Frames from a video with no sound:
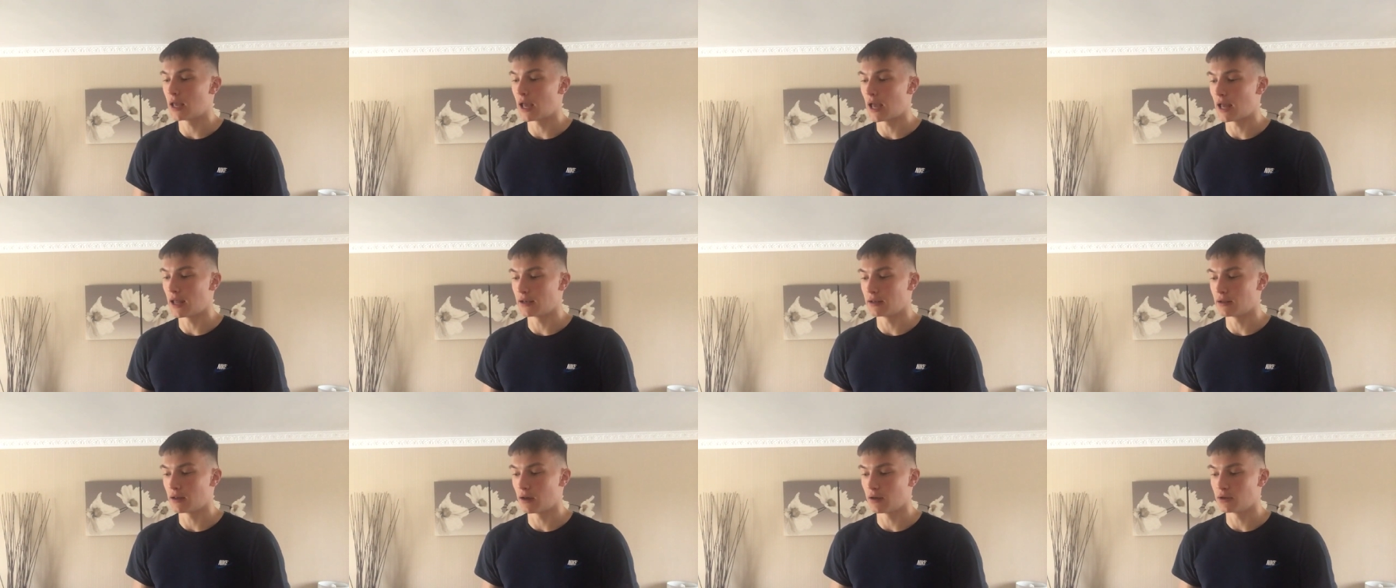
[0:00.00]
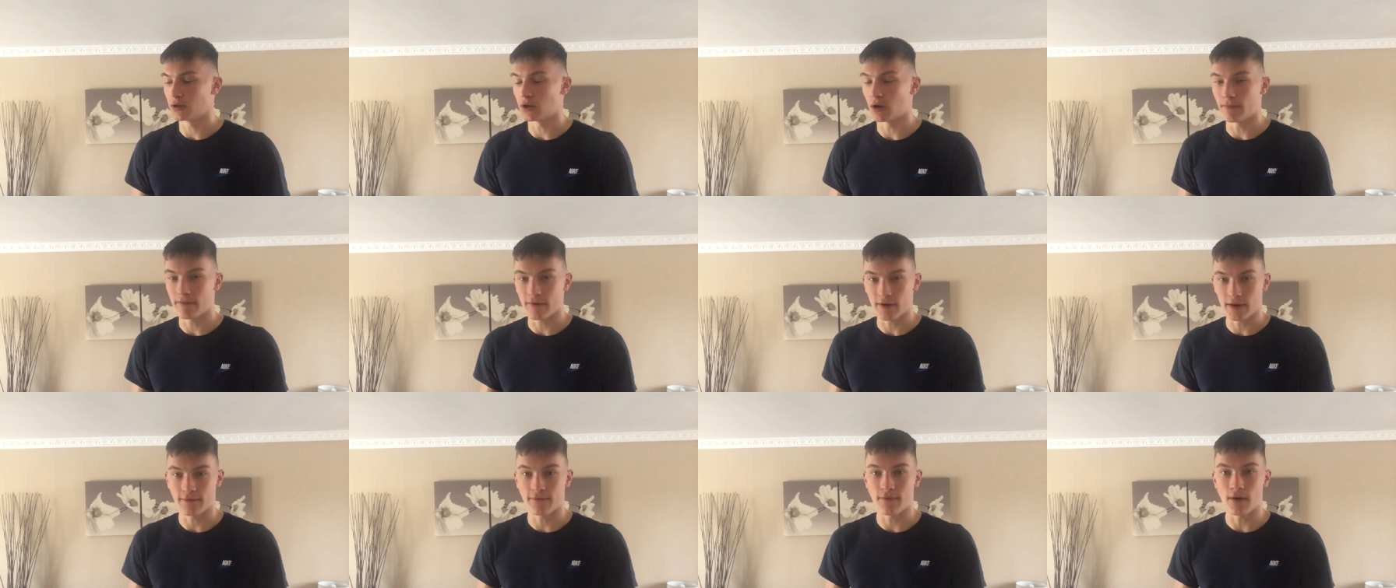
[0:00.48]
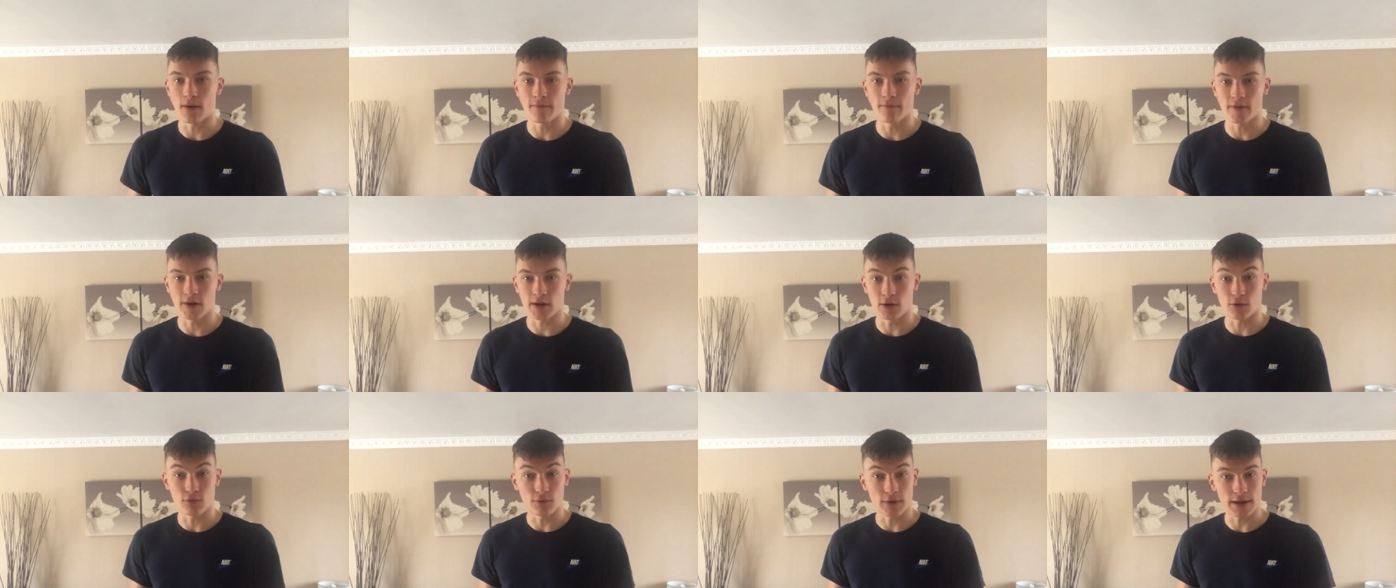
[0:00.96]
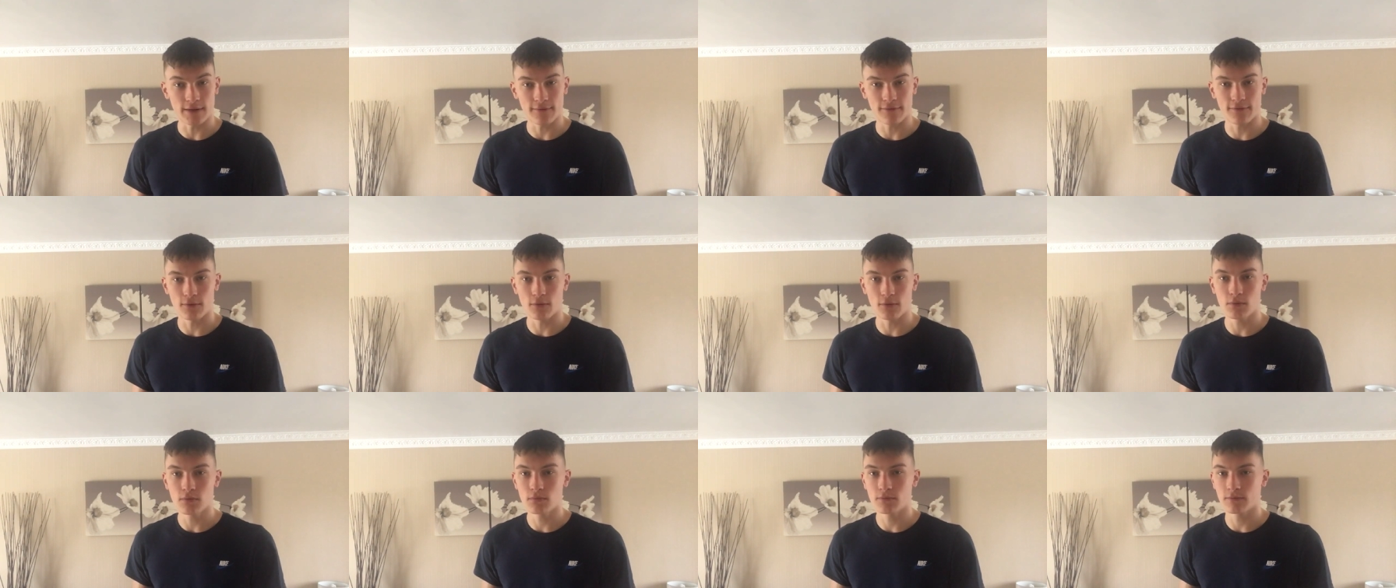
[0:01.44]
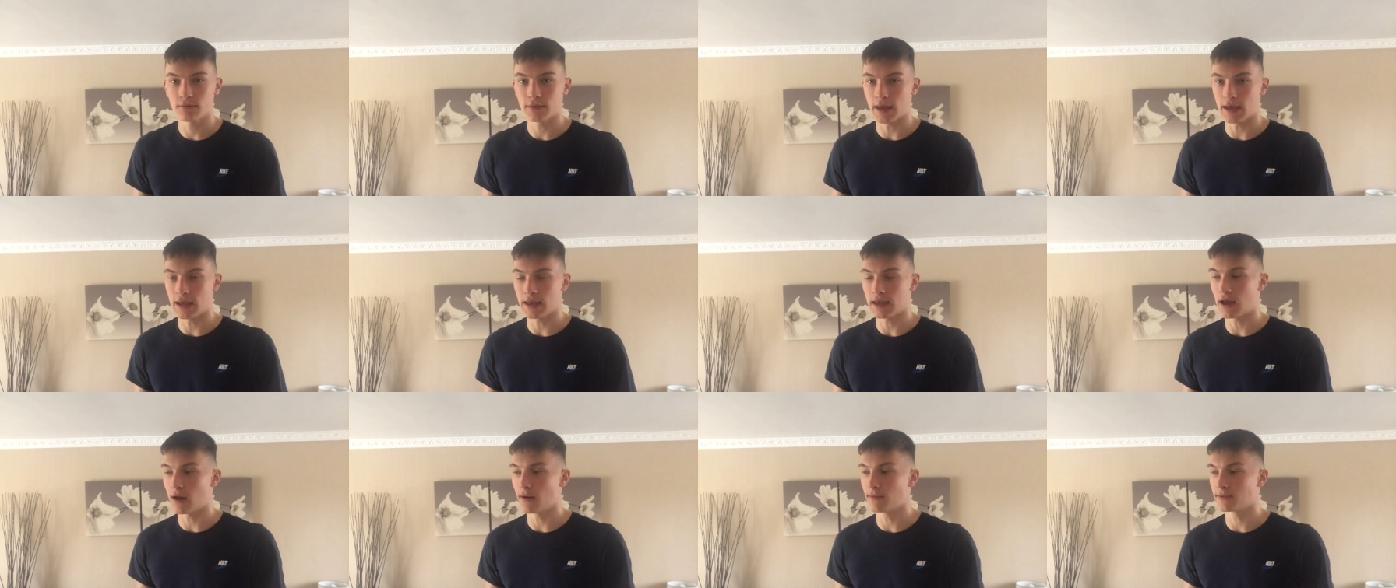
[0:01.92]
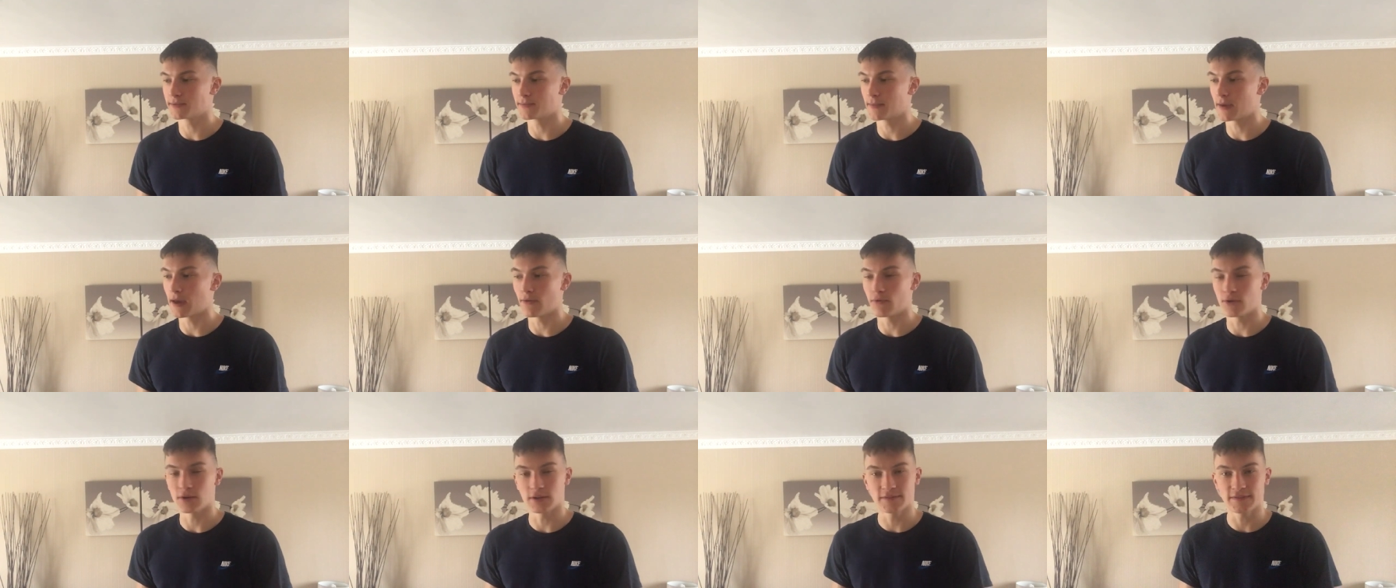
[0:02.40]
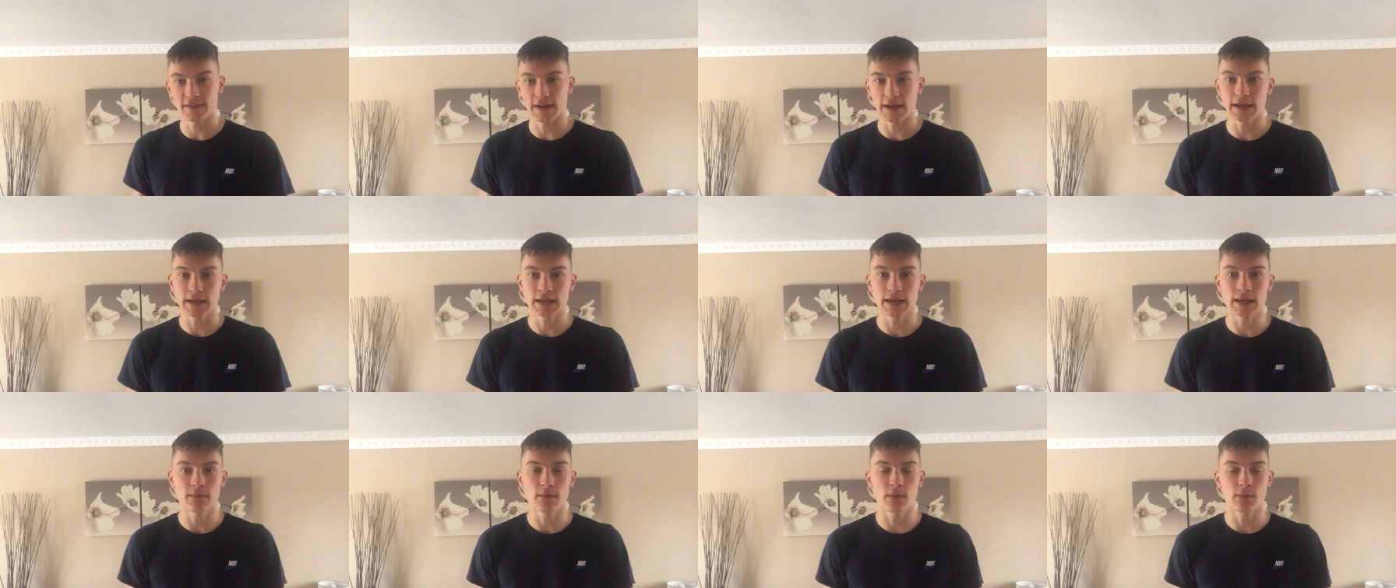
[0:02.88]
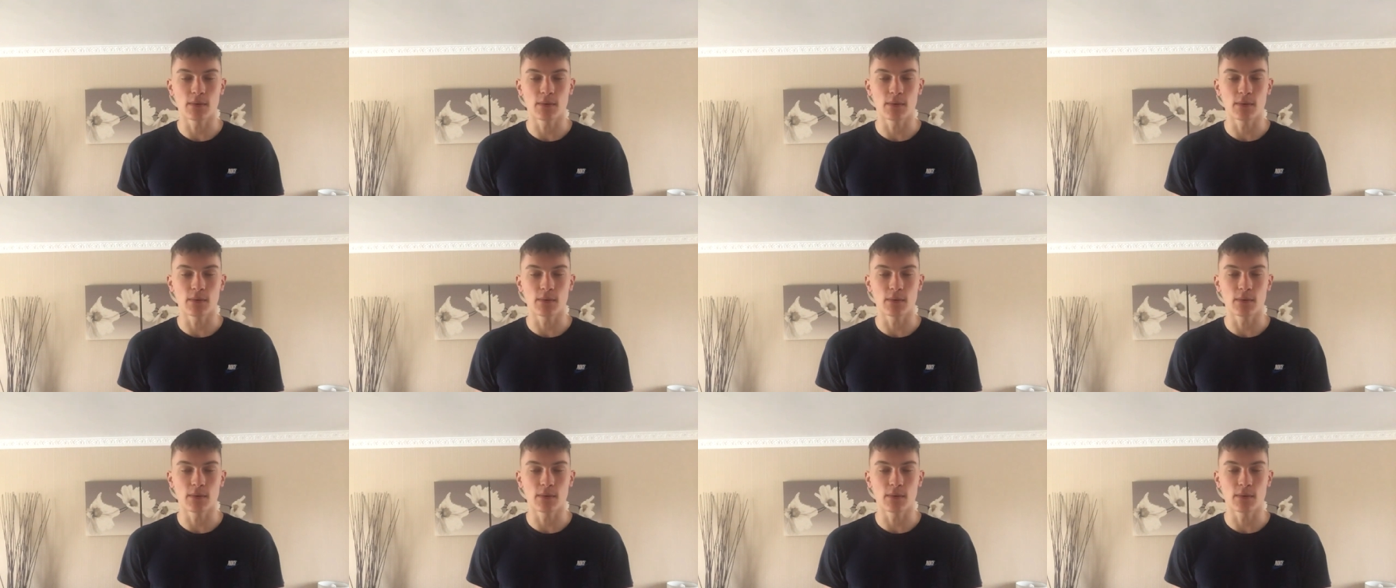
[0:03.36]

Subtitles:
And you know, I'm very grateful that he helps me. I always thank him.